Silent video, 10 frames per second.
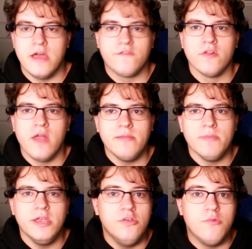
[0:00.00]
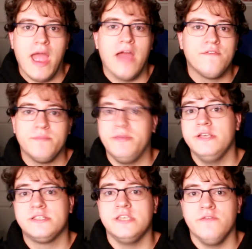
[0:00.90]
Now, if you're like me and you have the
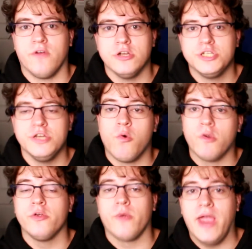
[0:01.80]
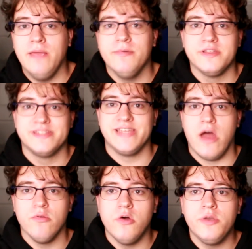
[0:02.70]
PC version or you're able to
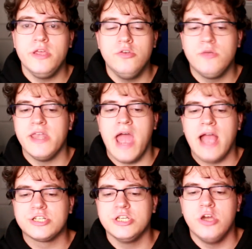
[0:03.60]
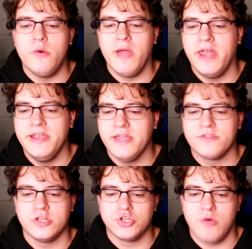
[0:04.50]
download it, you can actually go ahead and
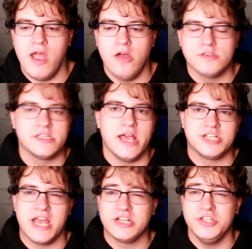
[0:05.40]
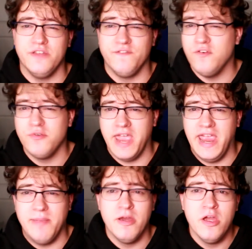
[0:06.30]
get the trial slash actually the full
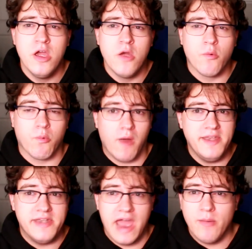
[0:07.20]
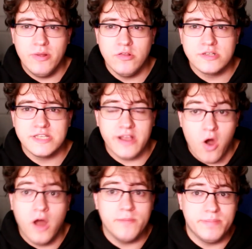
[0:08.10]
game right now, it looks like
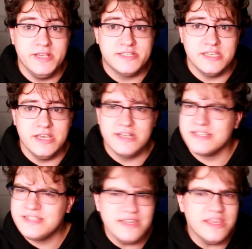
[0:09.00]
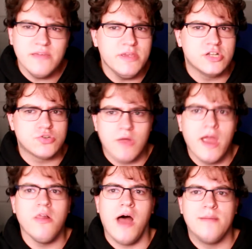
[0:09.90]
on PC, because it didn't give me a
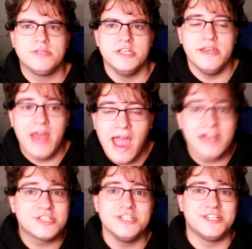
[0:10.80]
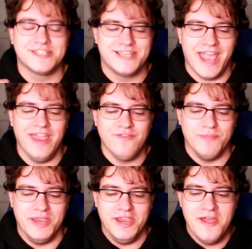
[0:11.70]
trial option. It actually just
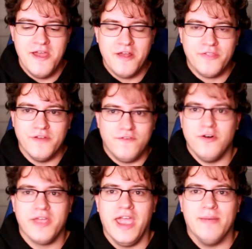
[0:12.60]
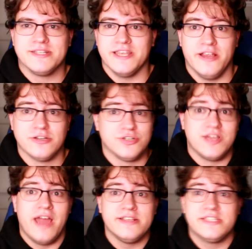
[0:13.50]
gave me the full game. It said, here's your
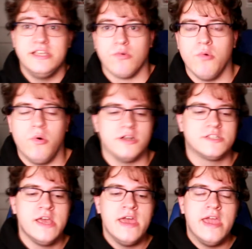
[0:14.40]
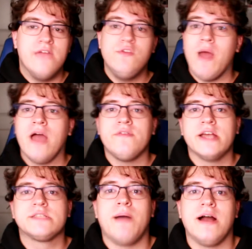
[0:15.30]
Dynasty rewards. If you have
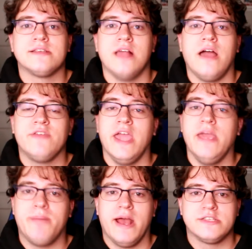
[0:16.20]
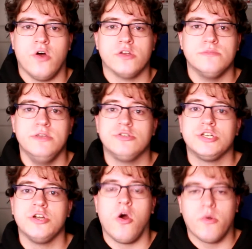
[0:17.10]
Xbox Live Game Pass Ultimate, you
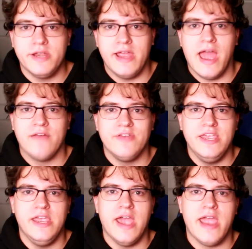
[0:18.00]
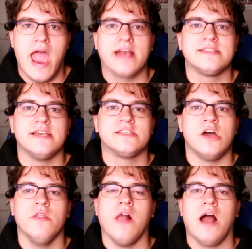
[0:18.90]
should already have EA access
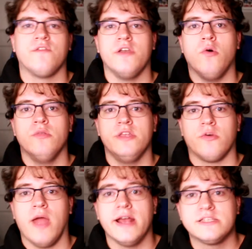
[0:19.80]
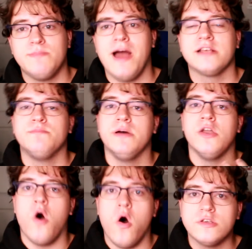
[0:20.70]
unlocked for not only your Xbox,
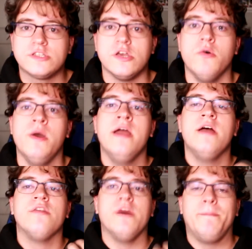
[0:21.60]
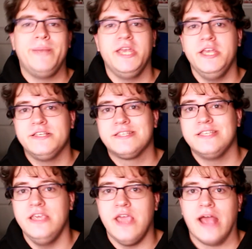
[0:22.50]
but also the
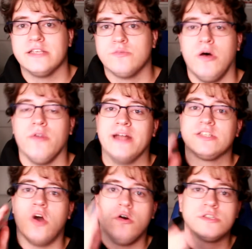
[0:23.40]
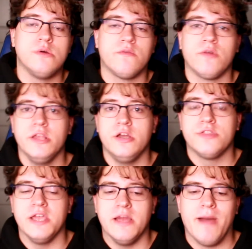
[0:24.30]
PC as well. That's also a really
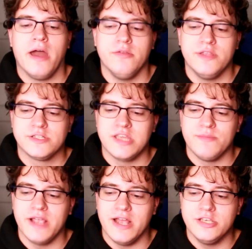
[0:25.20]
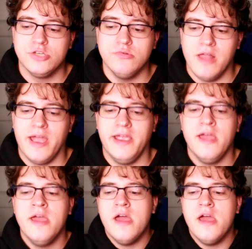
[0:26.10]
good thing about it. That's something I do like